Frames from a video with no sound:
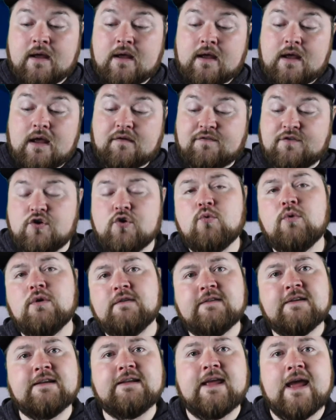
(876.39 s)
If you want
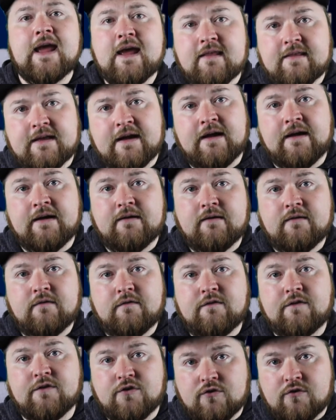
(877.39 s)
to get that
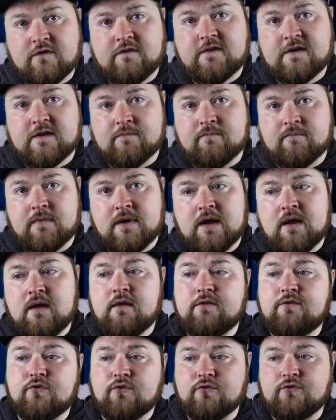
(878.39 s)
for your team
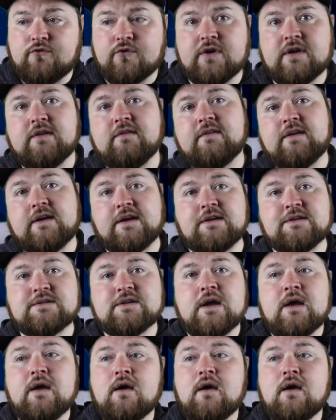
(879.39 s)
through doing things,